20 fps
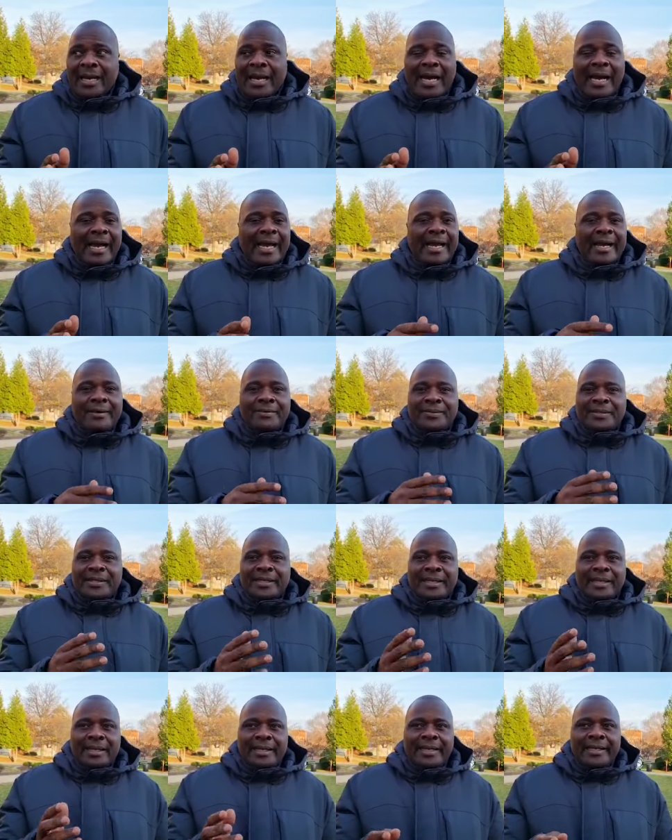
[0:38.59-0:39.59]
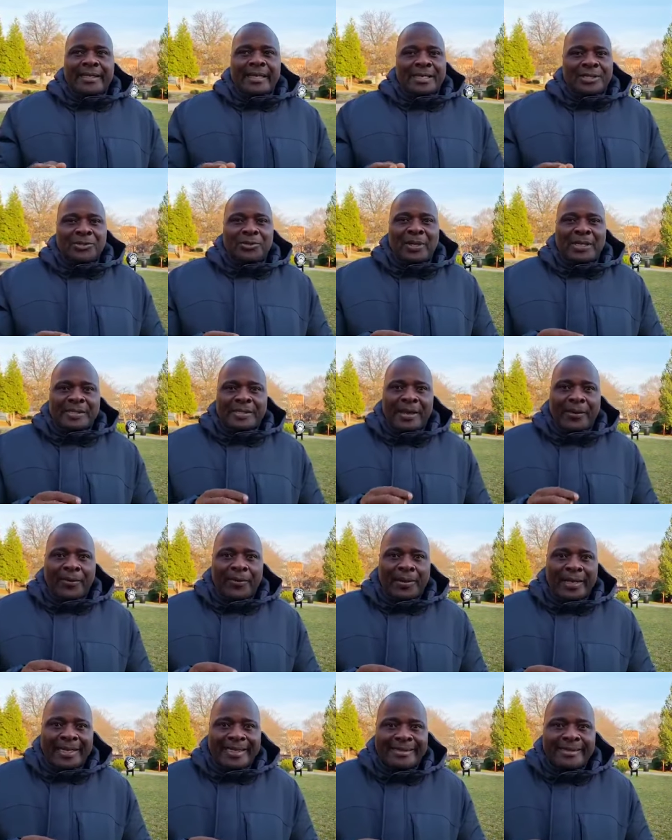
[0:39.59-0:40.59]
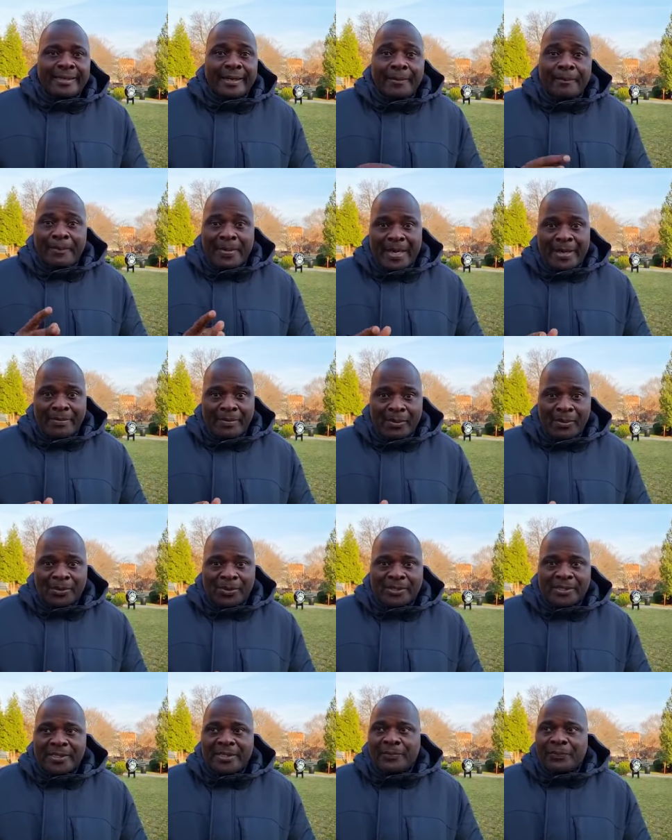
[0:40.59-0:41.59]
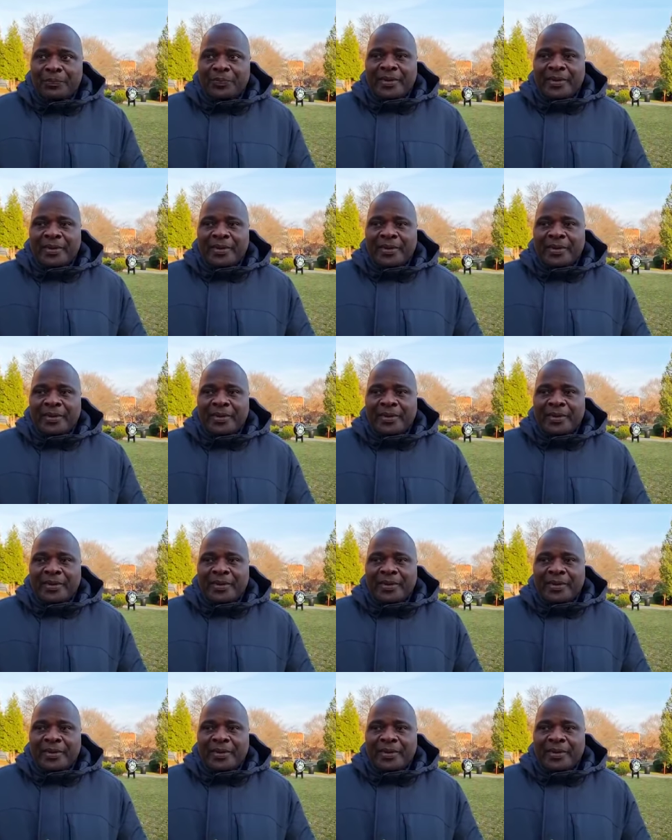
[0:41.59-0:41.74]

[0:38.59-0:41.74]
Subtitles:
I have seen leaders who are circulating memos